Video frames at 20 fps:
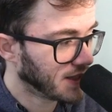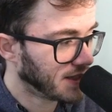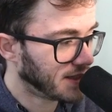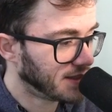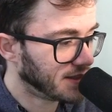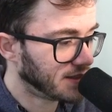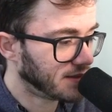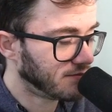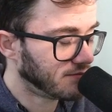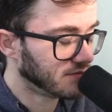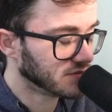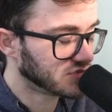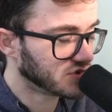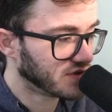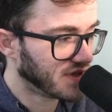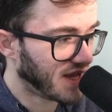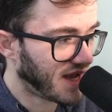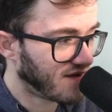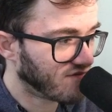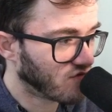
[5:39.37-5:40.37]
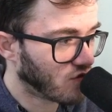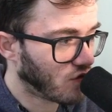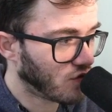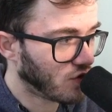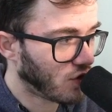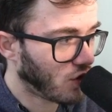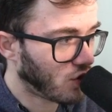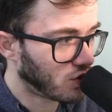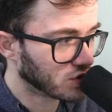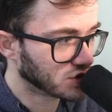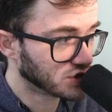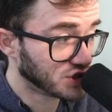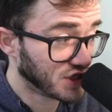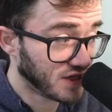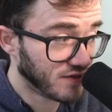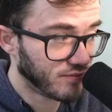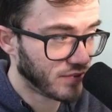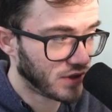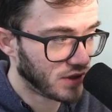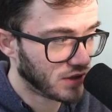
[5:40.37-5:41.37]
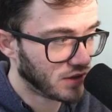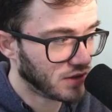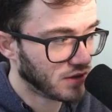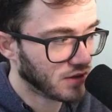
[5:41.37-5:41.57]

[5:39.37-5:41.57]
So they have gone a lot cheaper.